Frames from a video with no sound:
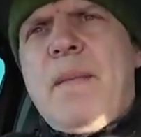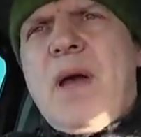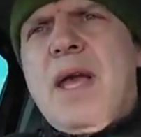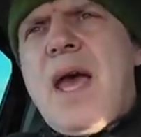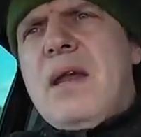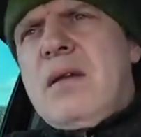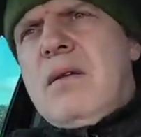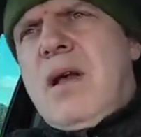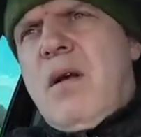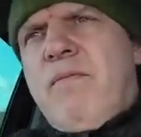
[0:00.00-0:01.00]
Again,
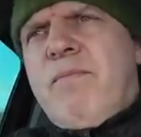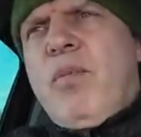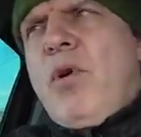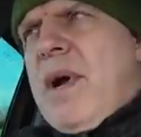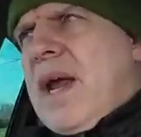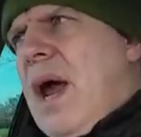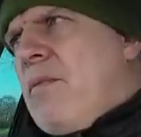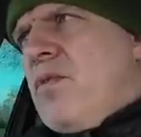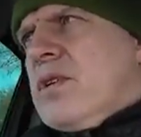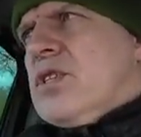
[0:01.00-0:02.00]
I've bought my
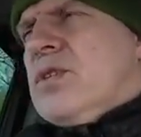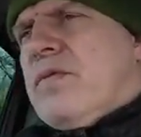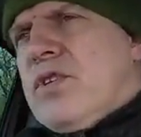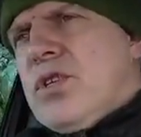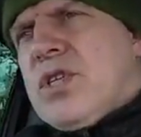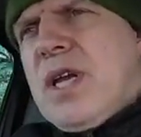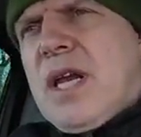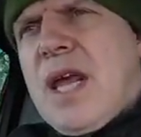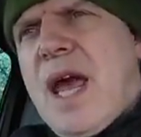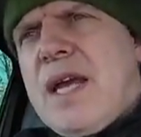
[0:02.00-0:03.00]
camera and stuff just
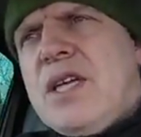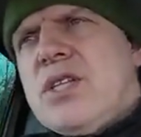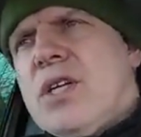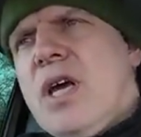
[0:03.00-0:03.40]
in case